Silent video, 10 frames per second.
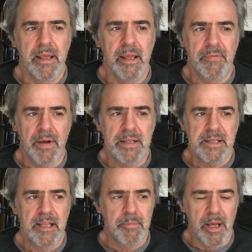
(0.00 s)
if I
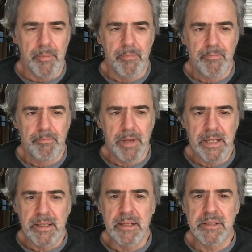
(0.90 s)
take my
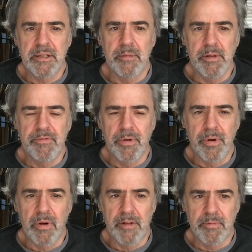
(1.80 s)
paintings in to be
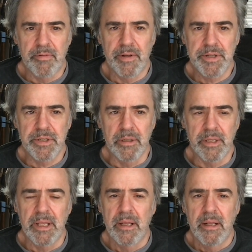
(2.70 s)
photographed
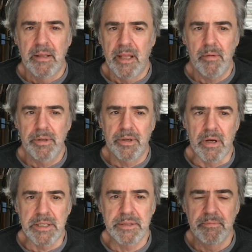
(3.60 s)
professionally, that would
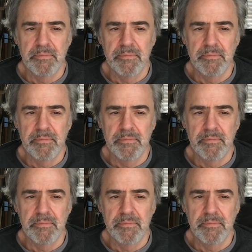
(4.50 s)
cost,